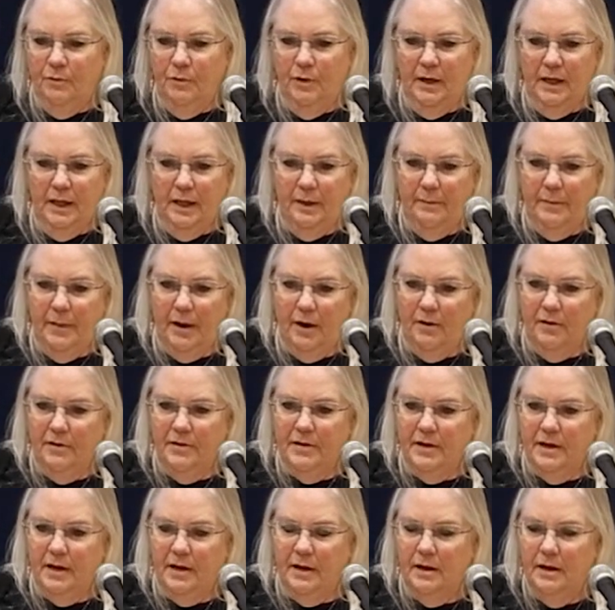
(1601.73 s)
really
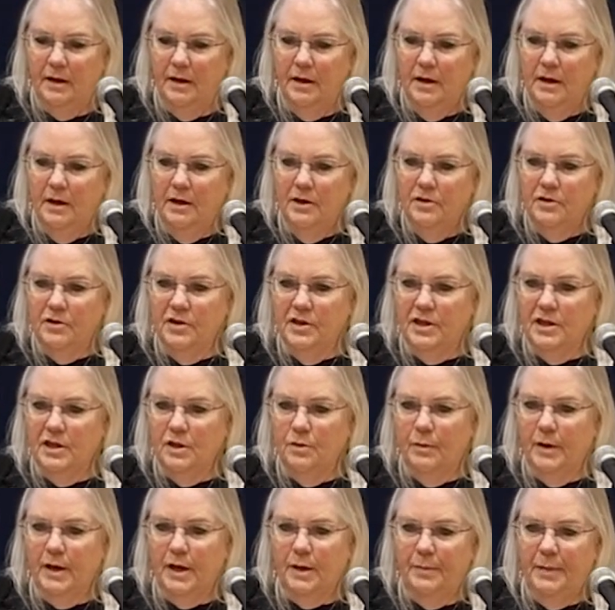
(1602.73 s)
embarrassing. So this
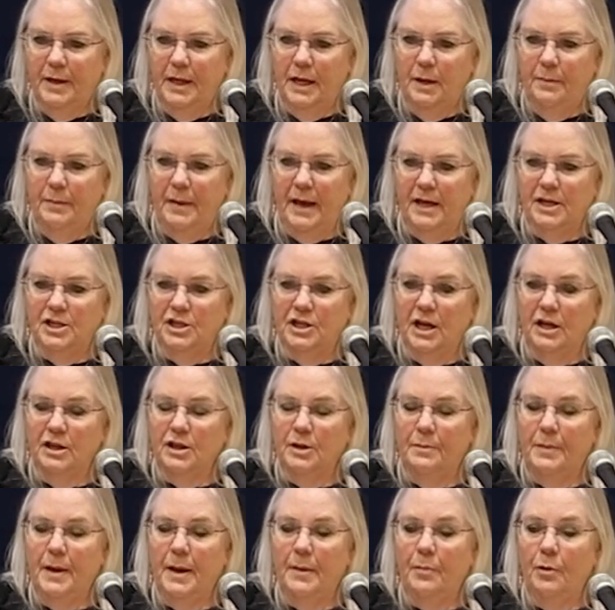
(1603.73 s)
is the Wikipedia page. Now,
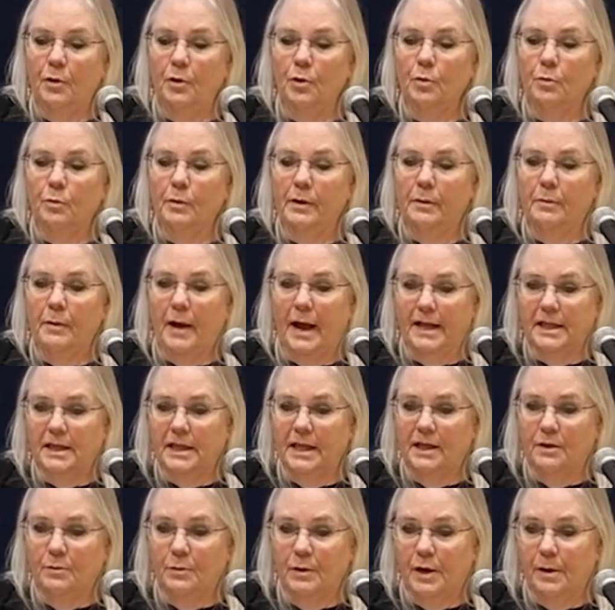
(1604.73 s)
the people who rewrite
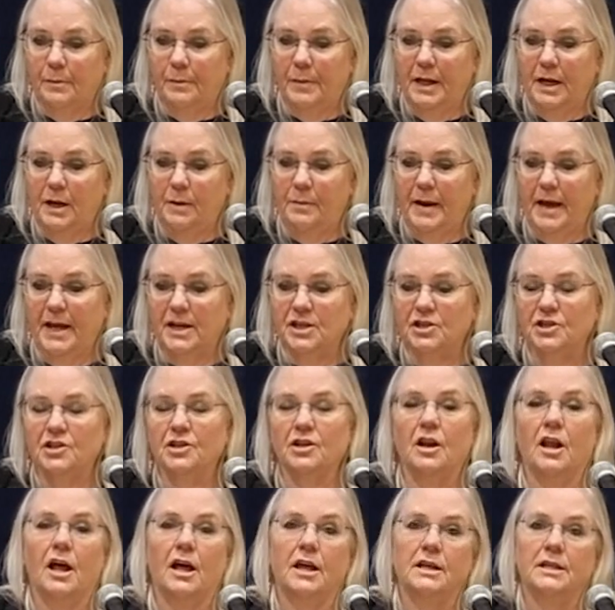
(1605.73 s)
these Wikipedia pages
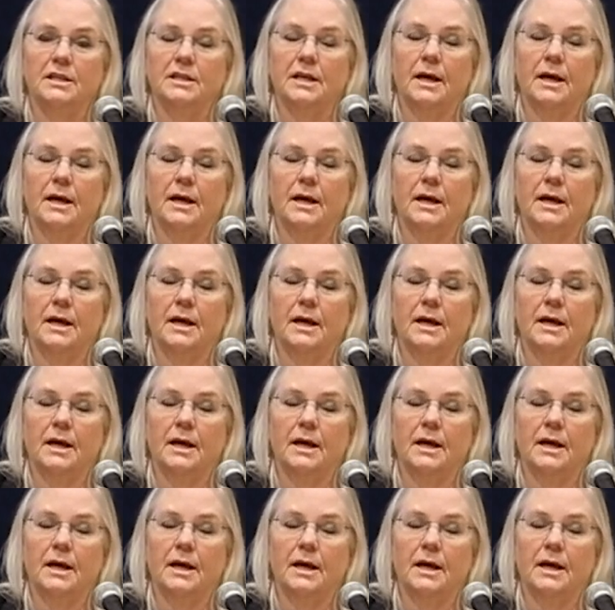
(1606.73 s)
a lot